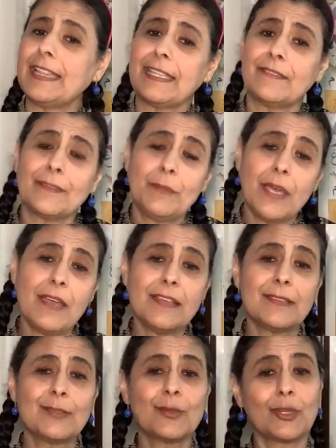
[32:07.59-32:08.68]
leave the
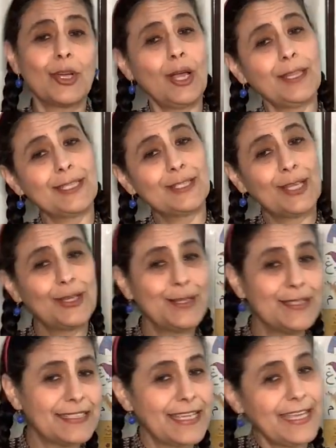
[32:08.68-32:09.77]
mosque or call each other
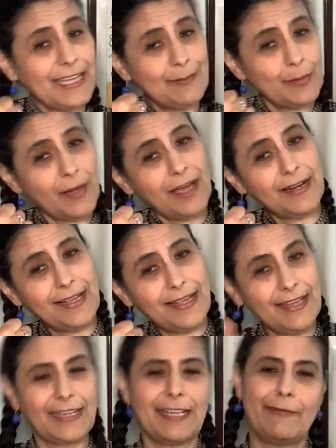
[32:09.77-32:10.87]
and say Eid
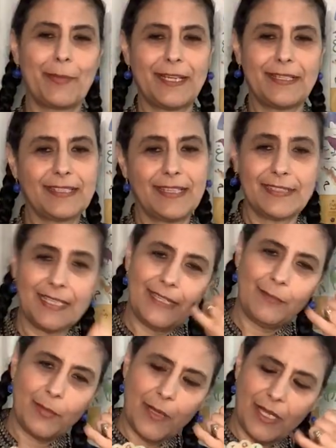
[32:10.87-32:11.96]
Mubarak, and everybody says Eid
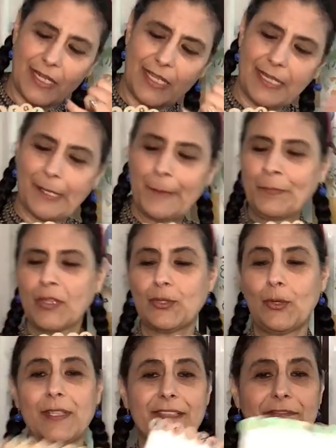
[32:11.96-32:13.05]
Mubarak.
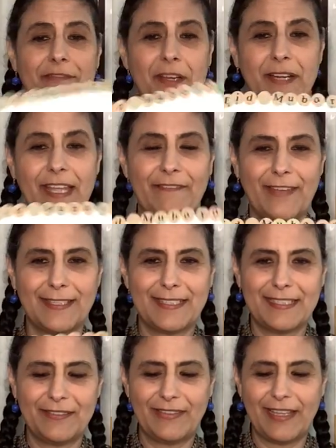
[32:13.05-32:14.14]
So it's a very
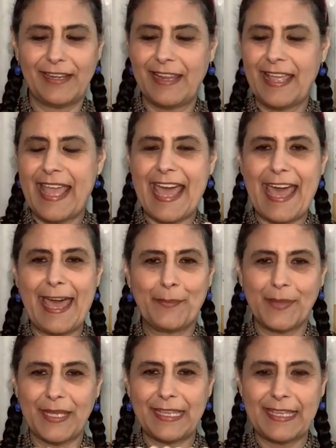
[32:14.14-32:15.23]
festive and
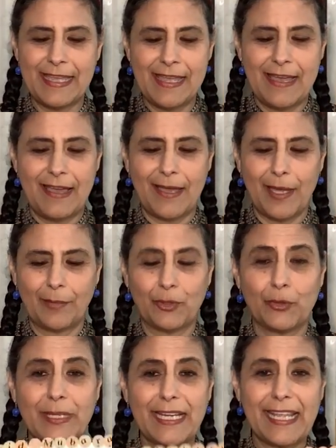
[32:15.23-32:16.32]
happy
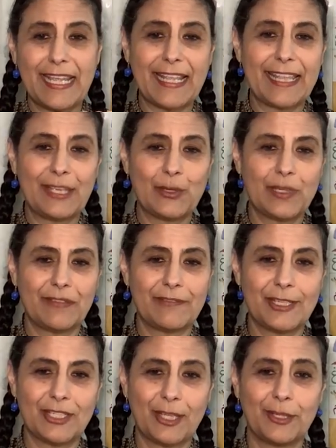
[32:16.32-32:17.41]
greeting that you give
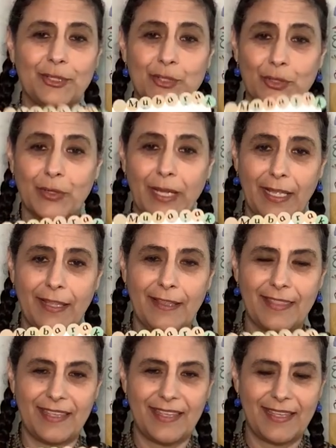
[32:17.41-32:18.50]
each other during
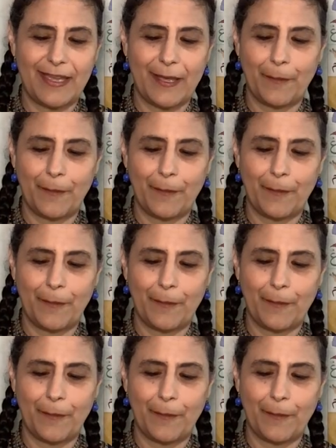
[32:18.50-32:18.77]
the